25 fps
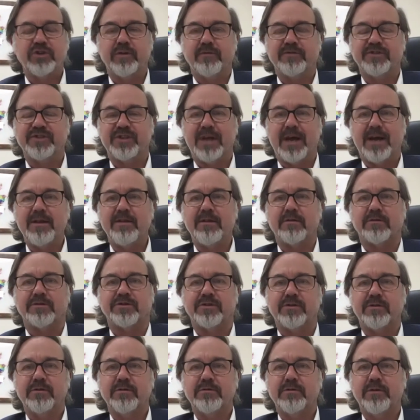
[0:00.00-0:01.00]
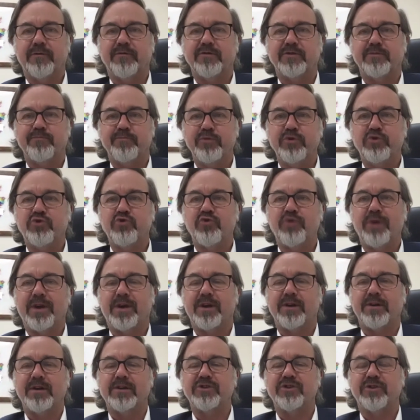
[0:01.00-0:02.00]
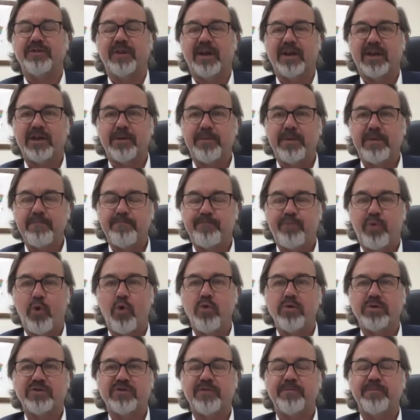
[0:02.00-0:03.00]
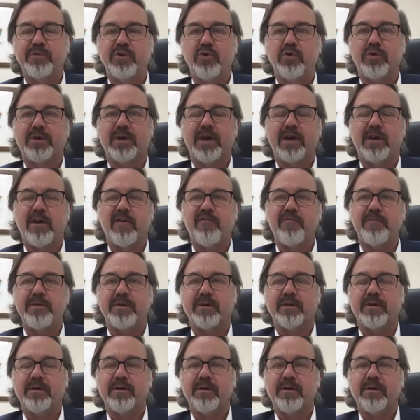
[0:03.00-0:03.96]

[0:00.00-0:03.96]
of standards. So if it's mutual recognition, that can be imposed on the UK government.